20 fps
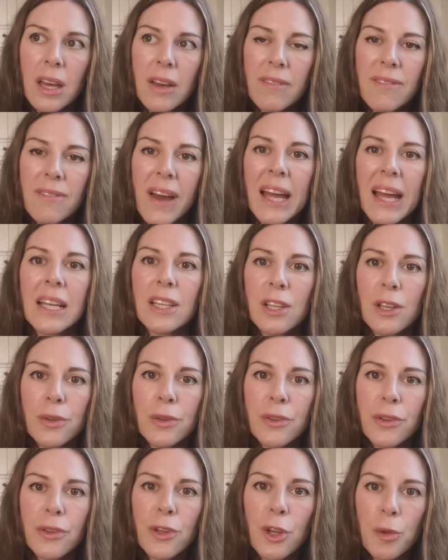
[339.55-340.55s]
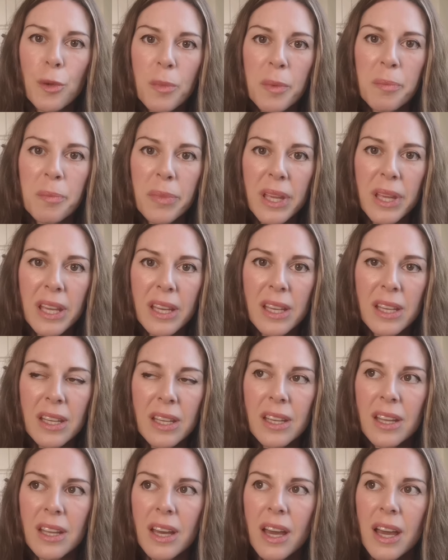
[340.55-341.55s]
a valued human
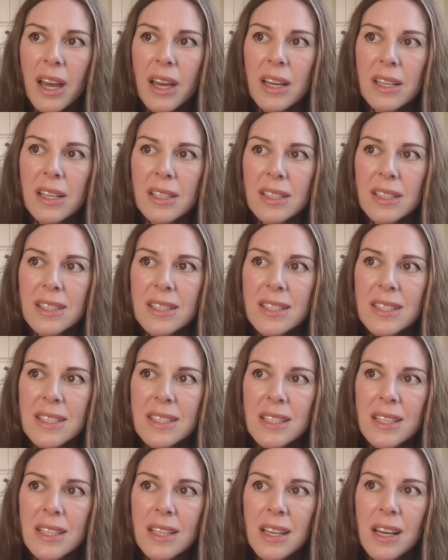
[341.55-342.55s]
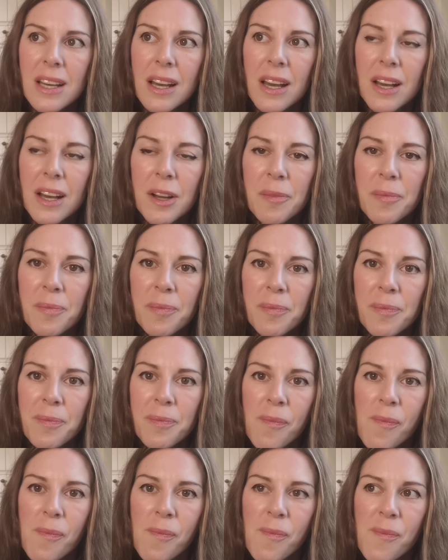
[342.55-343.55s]
being and
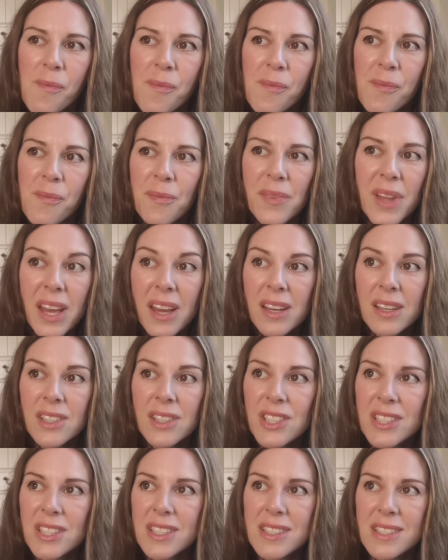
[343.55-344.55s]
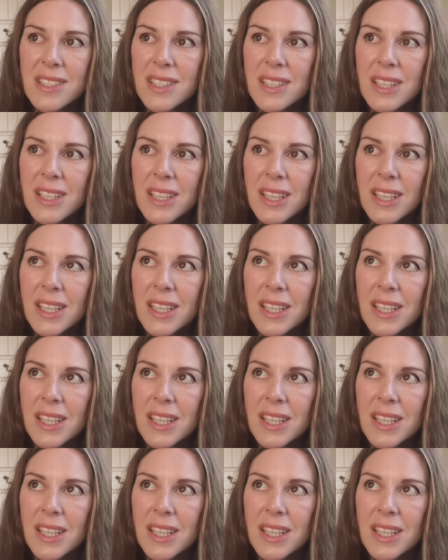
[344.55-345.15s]
um, yeah, just